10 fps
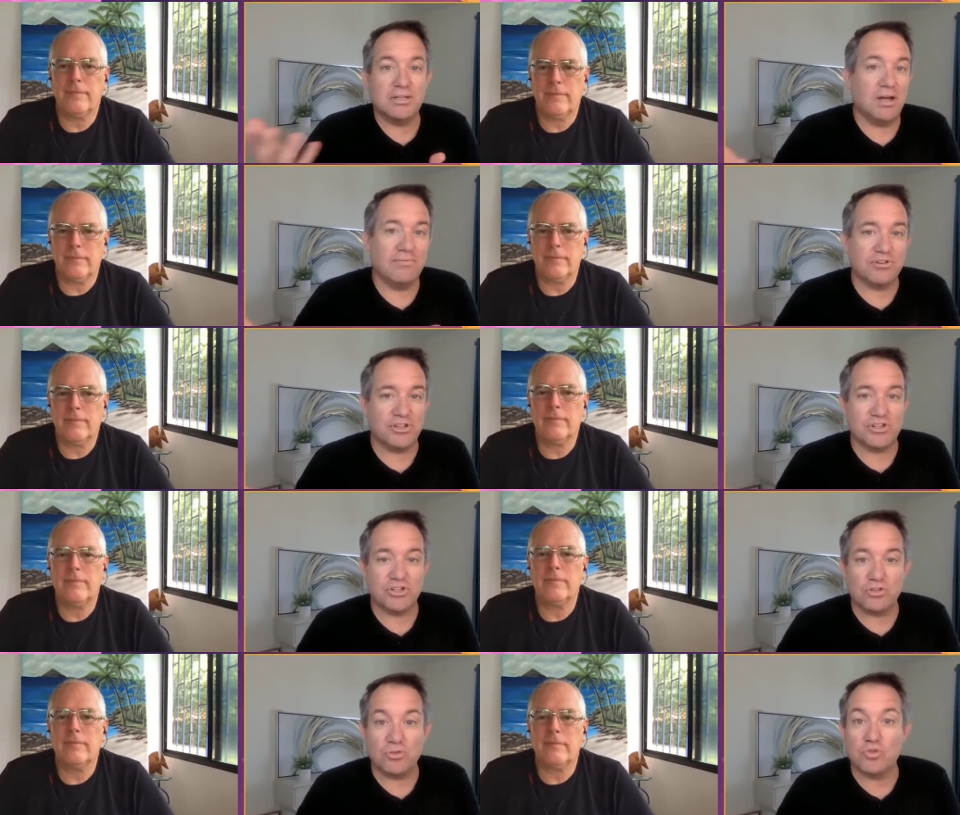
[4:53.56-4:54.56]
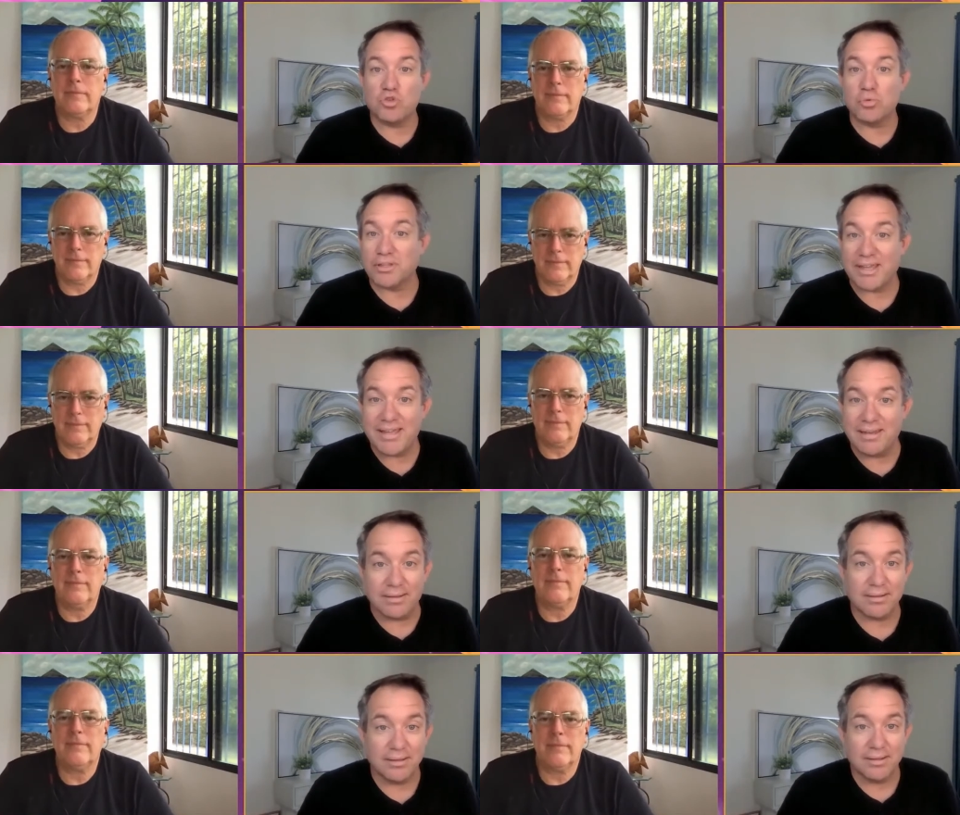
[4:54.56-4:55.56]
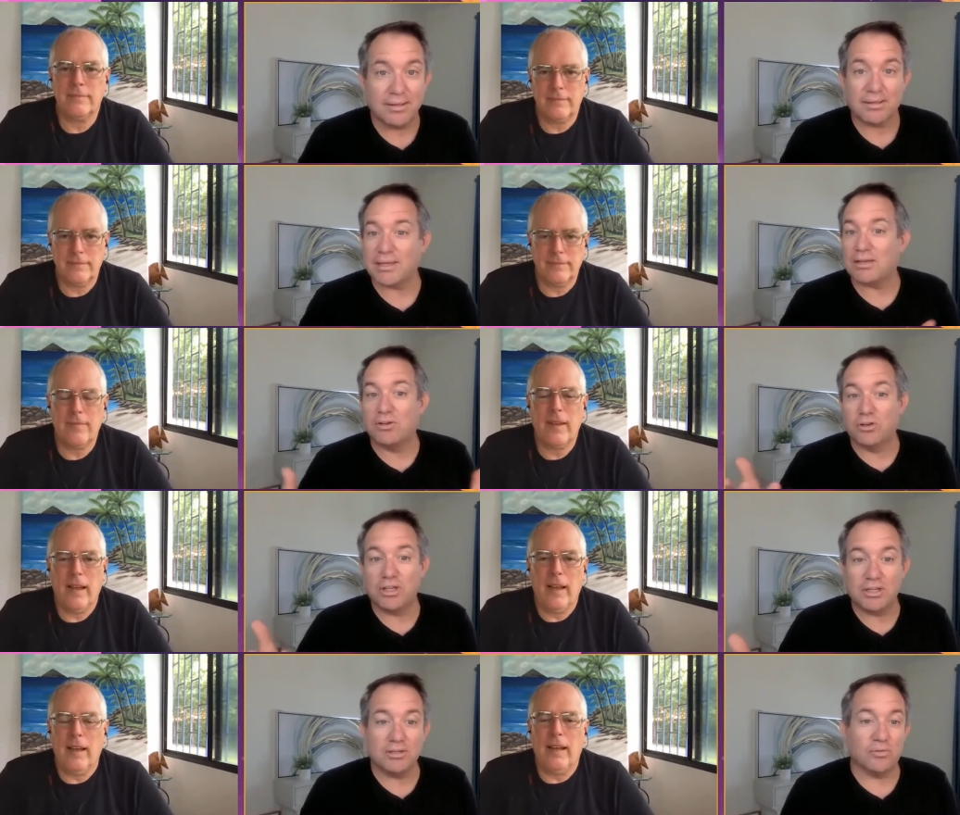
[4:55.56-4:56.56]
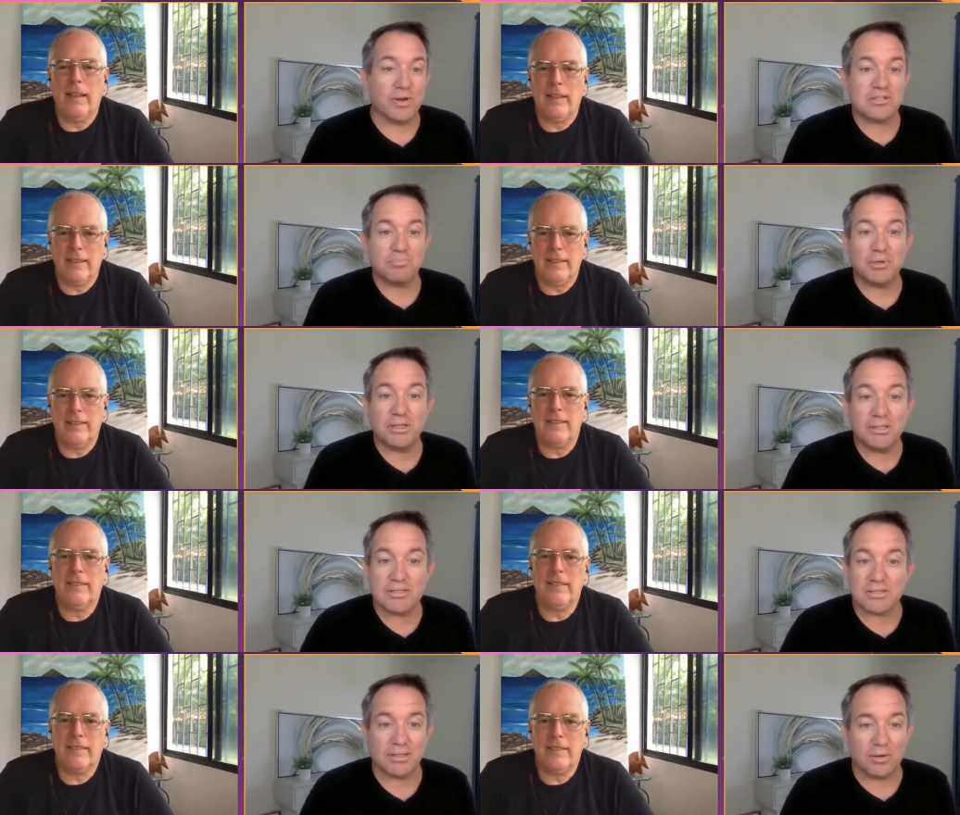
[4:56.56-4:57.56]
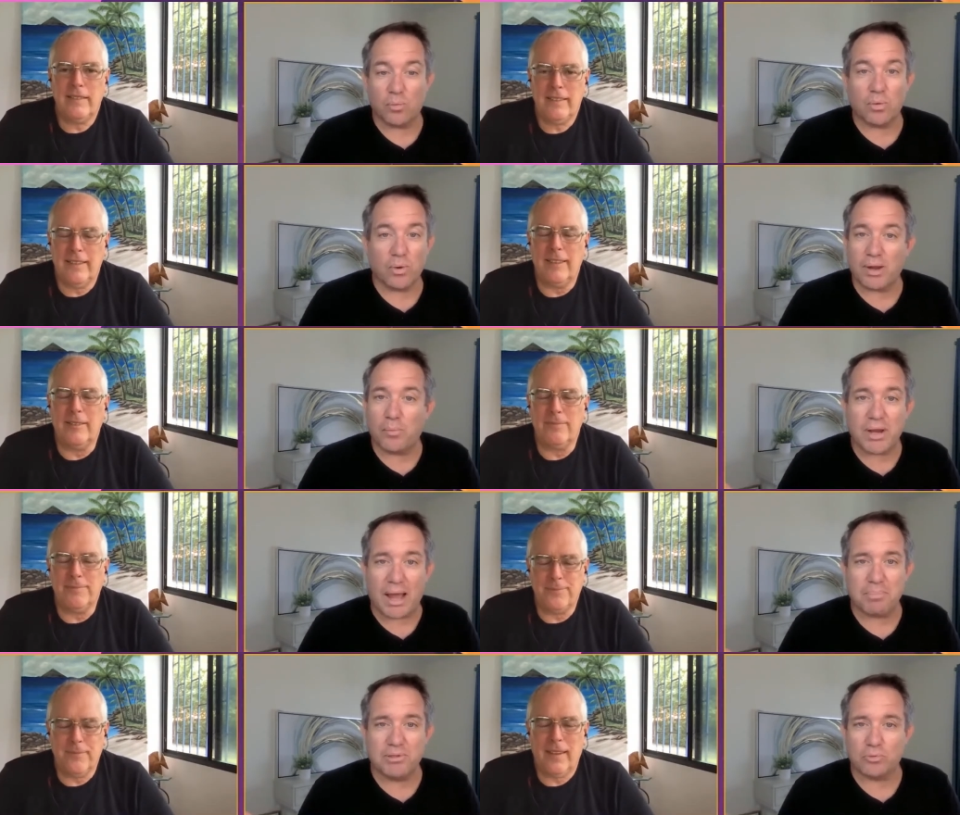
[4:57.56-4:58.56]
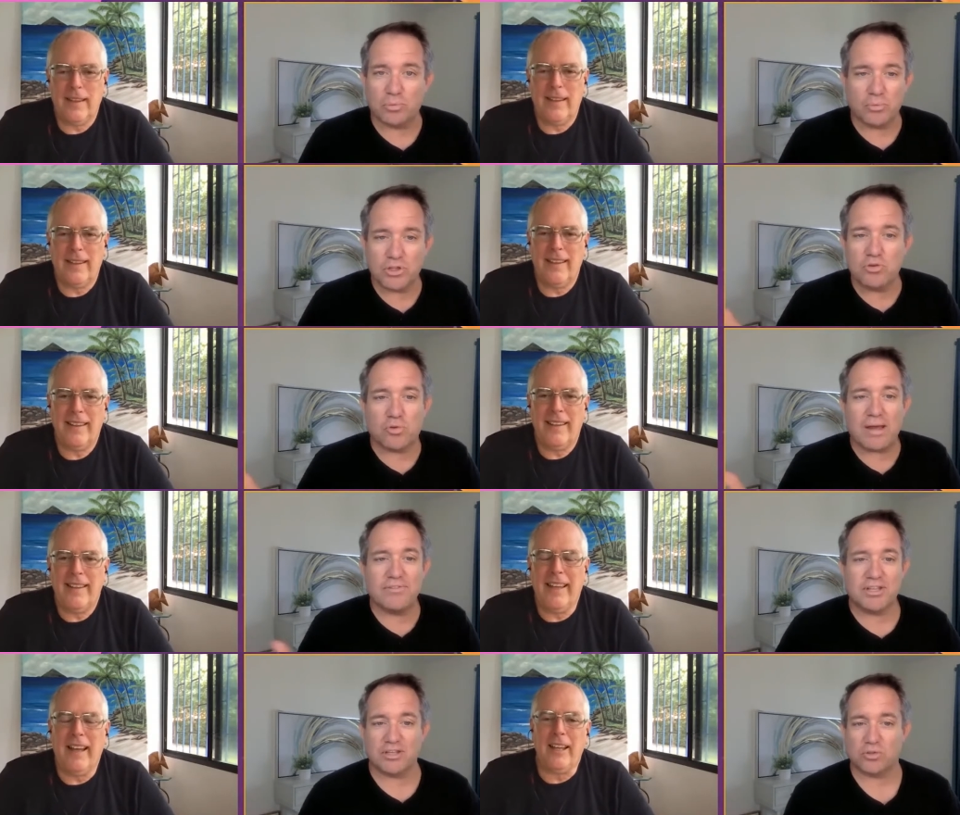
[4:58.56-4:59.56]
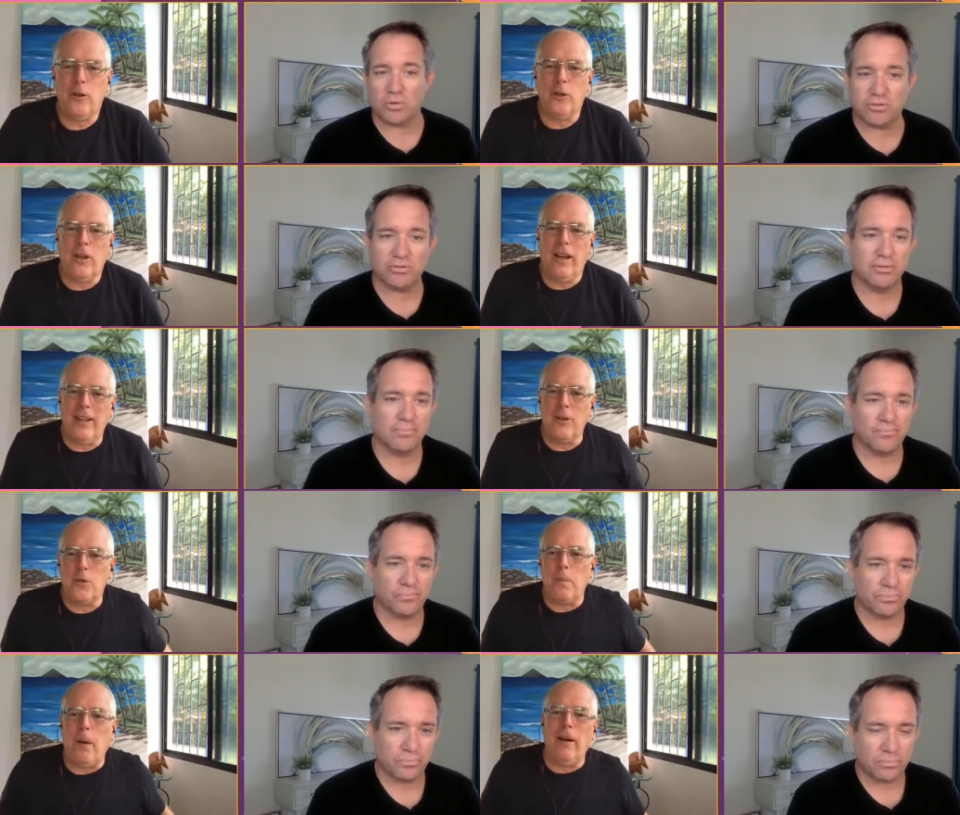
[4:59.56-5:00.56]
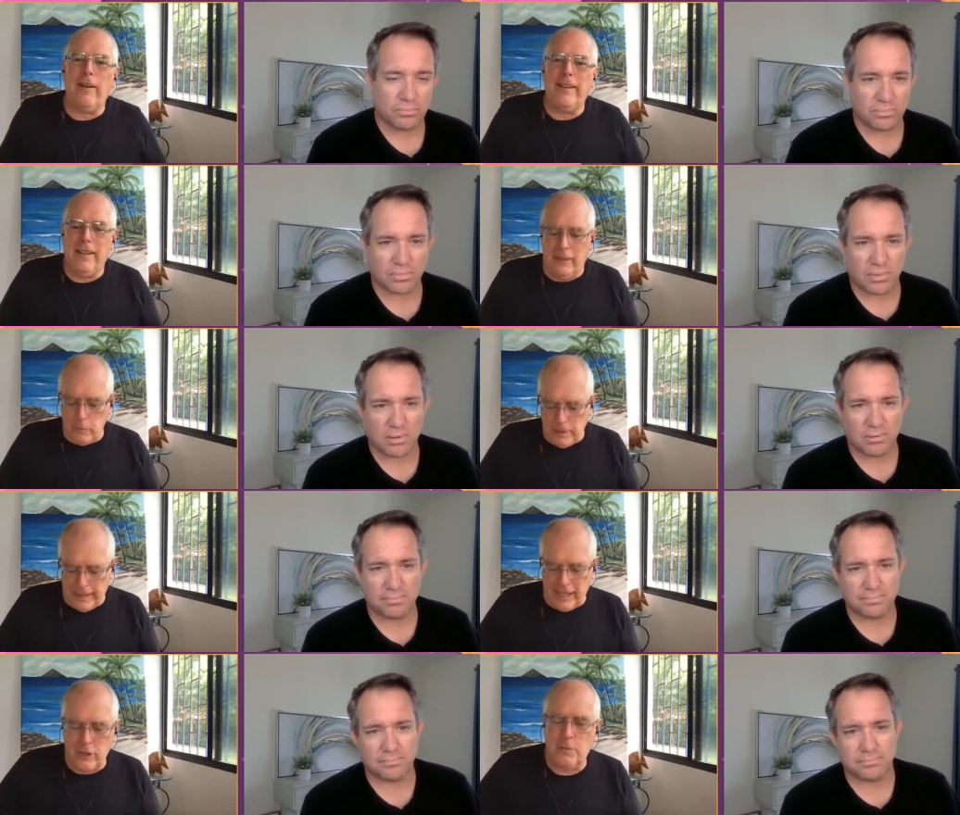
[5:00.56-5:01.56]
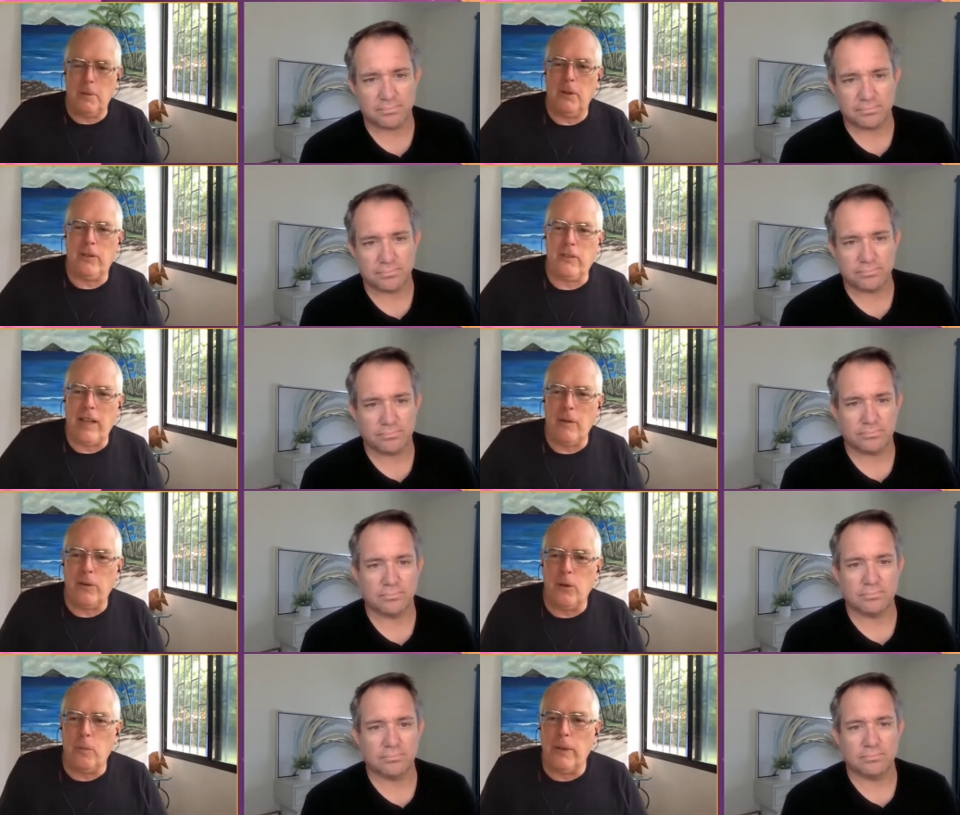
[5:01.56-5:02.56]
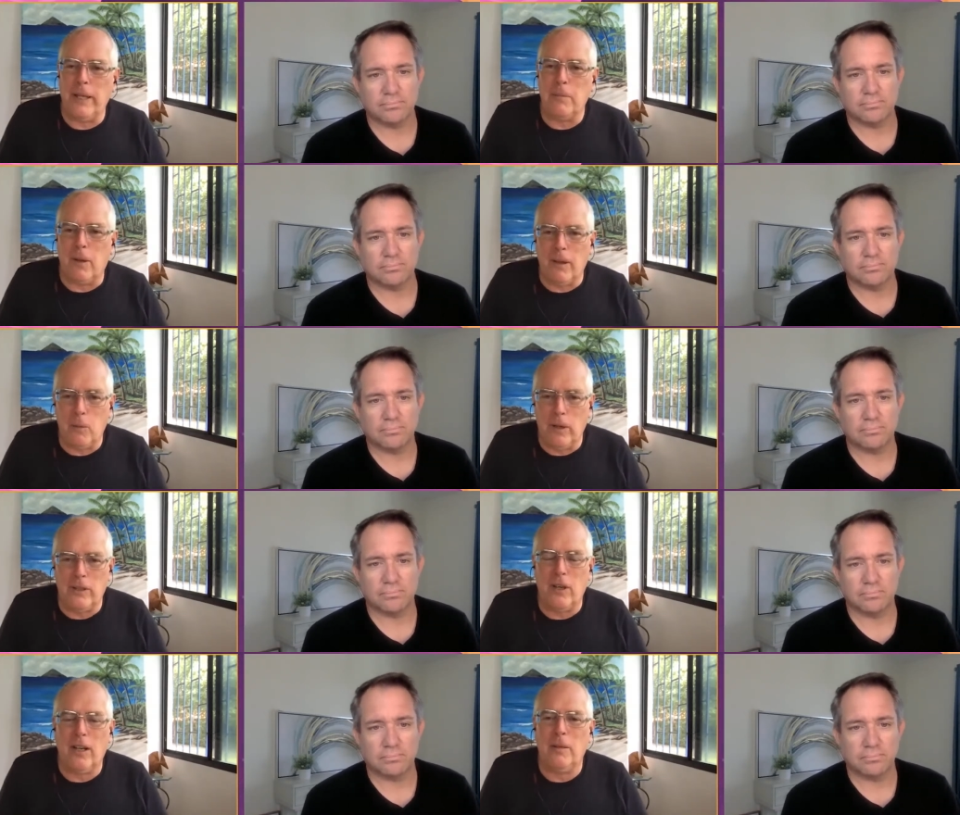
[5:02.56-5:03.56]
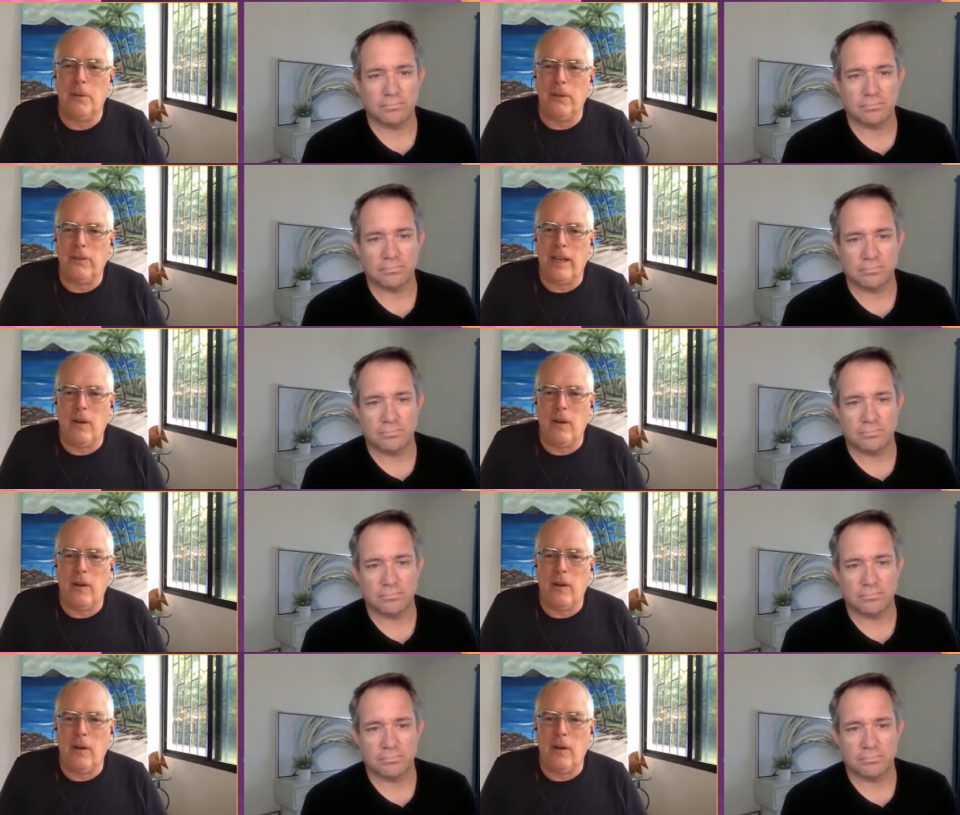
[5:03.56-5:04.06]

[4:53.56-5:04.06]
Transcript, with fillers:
Speaker 1: the conversation usually end? Like cooking, recipes, like what happened? What do you gravitate?
Speaker 2: Yeah, I go to a party and everybody asks me about the sourdough bread, but all I want to talk about is